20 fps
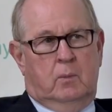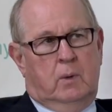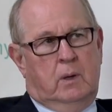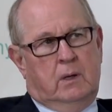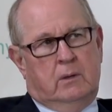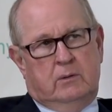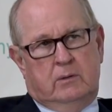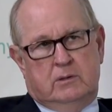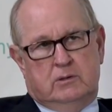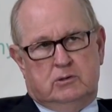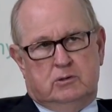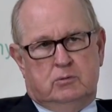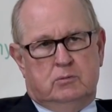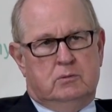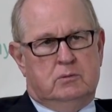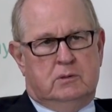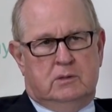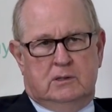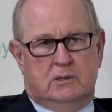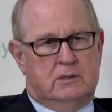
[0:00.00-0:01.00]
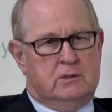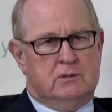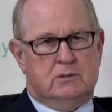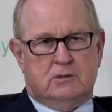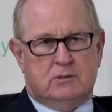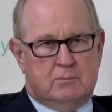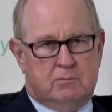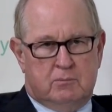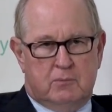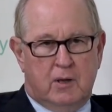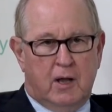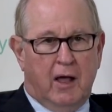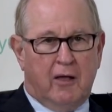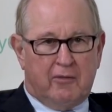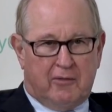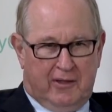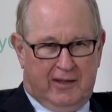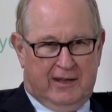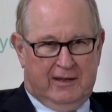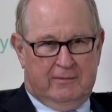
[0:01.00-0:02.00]
Well, the truth is
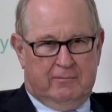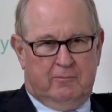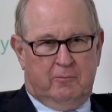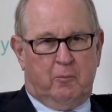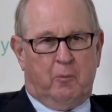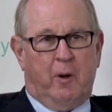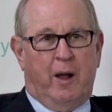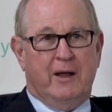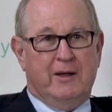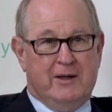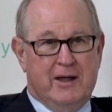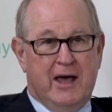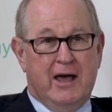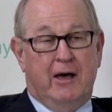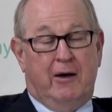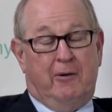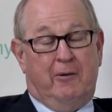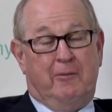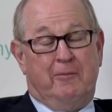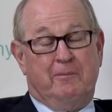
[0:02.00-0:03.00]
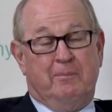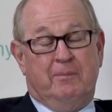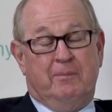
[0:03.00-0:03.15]
nothing right now.